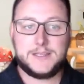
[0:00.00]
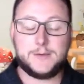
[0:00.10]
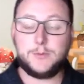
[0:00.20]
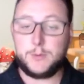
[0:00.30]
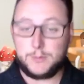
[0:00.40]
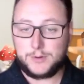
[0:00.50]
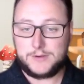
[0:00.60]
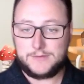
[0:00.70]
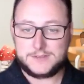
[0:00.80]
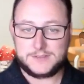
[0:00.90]
than we would
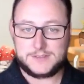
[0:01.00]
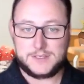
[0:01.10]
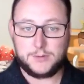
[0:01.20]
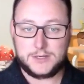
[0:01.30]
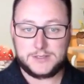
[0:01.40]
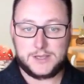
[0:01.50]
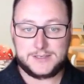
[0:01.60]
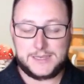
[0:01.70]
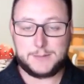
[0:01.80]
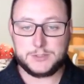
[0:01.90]
previously see where it kind
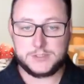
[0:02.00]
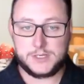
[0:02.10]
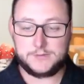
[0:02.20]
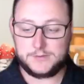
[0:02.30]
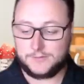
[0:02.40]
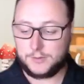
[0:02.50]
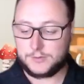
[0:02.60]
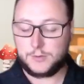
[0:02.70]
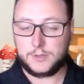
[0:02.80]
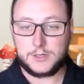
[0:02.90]
of tapers off in the
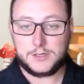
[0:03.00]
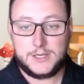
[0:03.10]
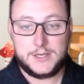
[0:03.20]
fourth quarter.